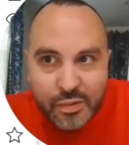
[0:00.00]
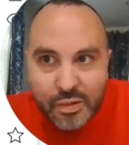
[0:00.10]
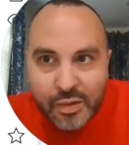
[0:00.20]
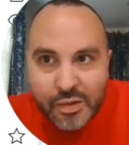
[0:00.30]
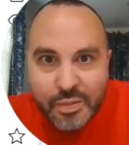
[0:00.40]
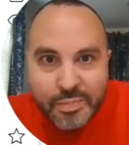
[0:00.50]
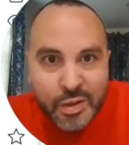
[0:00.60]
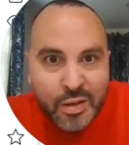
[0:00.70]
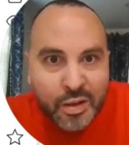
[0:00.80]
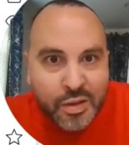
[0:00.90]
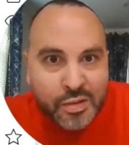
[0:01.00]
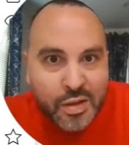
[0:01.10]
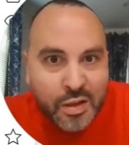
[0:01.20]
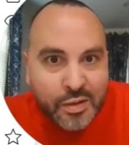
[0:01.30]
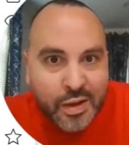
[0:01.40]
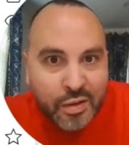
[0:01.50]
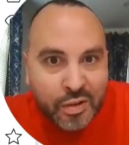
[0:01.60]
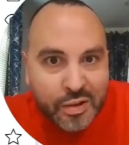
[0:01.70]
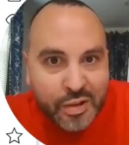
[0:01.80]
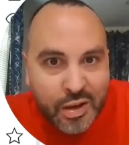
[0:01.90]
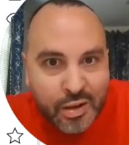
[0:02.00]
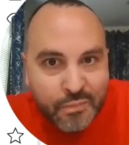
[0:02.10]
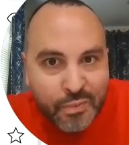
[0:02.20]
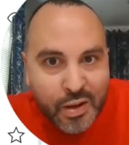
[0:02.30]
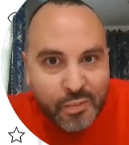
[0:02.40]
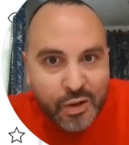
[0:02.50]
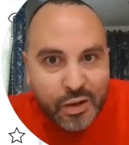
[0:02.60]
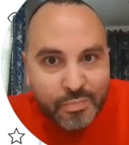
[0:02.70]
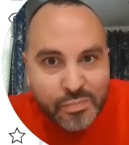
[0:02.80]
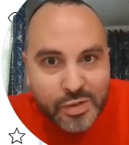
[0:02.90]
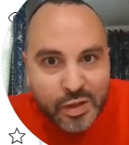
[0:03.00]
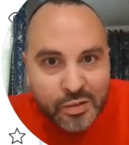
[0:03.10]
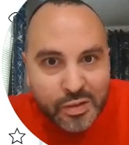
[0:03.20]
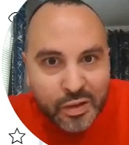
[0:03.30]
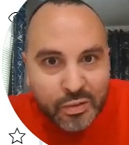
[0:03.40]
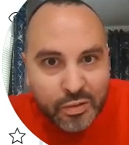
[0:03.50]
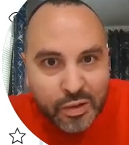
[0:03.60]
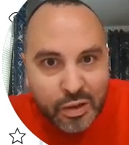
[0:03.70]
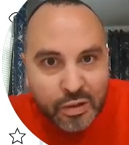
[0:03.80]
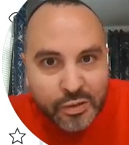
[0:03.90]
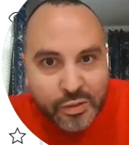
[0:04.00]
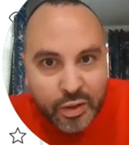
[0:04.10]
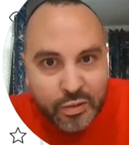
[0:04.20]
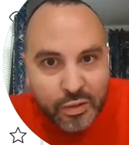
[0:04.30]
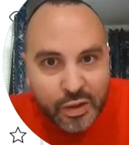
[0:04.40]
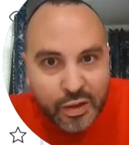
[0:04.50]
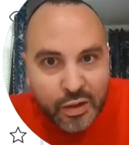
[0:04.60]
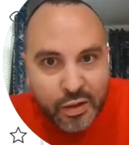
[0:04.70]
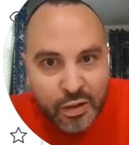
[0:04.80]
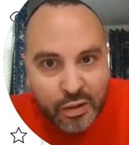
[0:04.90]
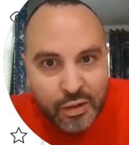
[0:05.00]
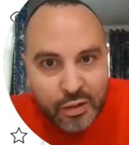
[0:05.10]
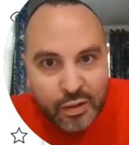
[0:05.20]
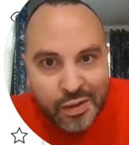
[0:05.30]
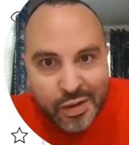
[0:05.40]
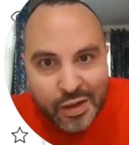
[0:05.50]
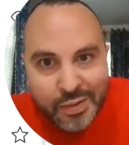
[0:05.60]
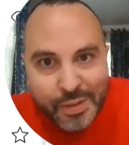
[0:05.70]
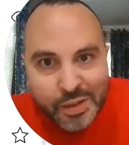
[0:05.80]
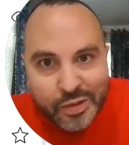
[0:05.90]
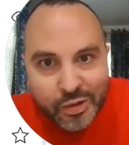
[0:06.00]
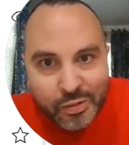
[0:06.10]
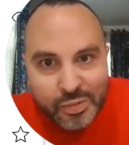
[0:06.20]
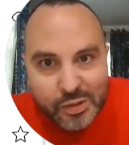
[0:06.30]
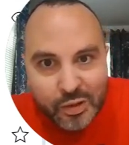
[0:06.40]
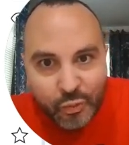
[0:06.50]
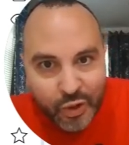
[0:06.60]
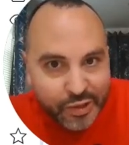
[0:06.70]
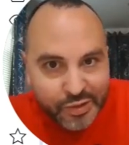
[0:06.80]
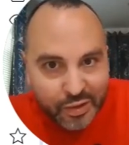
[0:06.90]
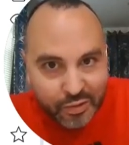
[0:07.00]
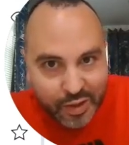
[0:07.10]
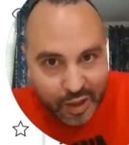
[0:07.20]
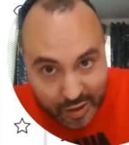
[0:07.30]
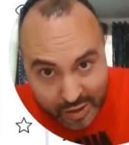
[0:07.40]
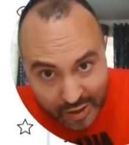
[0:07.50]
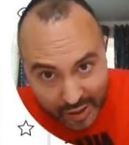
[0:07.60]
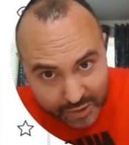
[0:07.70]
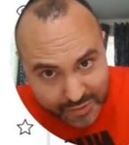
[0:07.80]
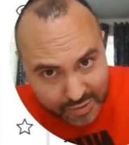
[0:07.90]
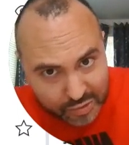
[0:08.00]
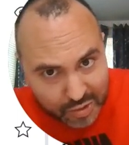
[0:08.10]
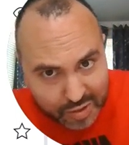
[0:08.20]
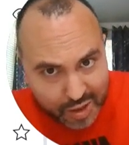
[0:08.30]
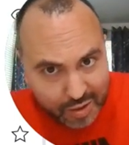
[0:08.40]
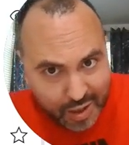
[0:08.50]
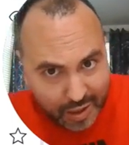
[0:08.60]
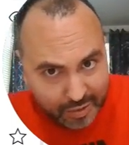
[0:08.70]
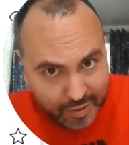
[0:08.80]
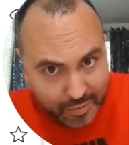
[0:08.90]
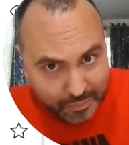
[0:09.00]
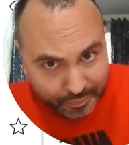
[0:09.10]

You get something like this on the daily time frame. We get a sell signal here, good signal here, and not the best signal, but still a winning signal there. I know this doesn't look like a lot here.